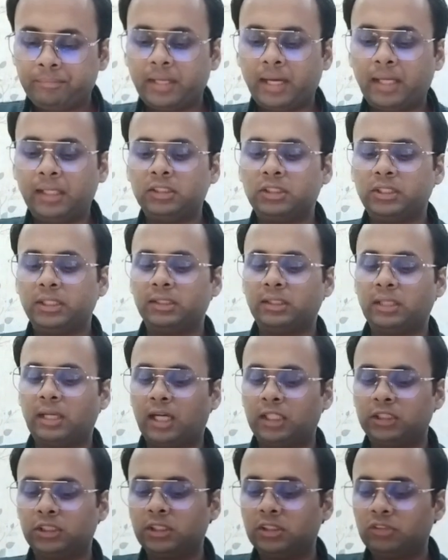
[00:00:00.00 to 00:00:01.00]
Then he says
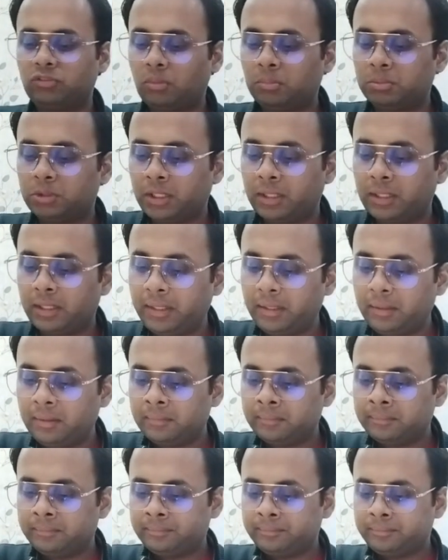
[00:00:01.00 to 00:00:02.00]
Rajan is from Chennai.
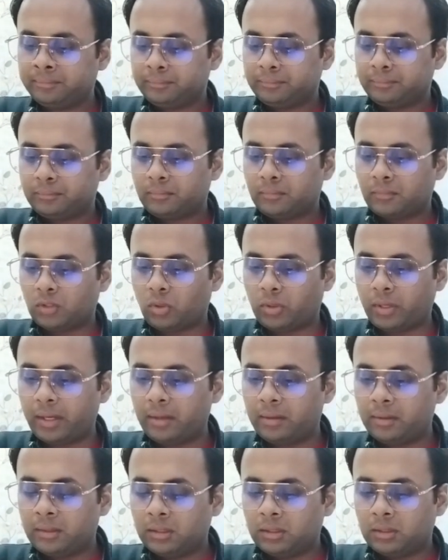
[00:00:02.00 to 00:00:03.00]

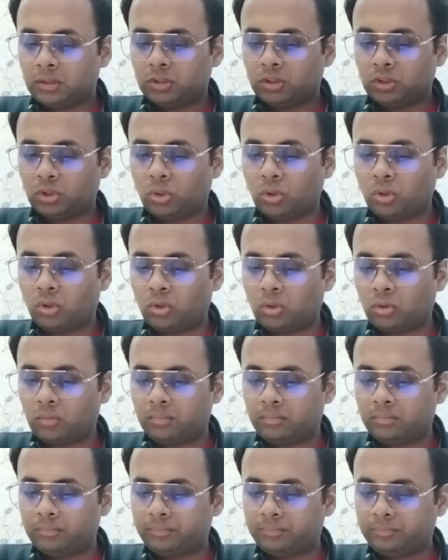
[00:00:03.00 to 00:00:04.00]
Okay,
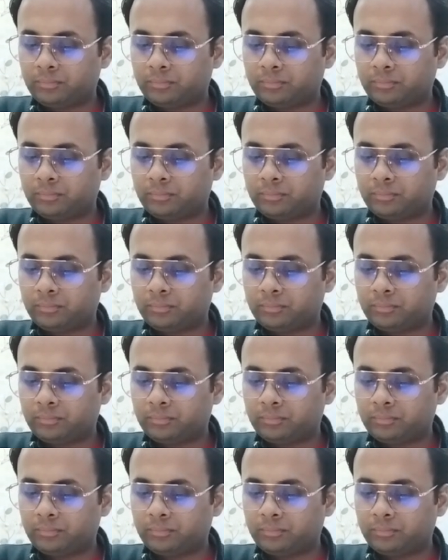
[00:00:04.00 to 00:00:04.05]
so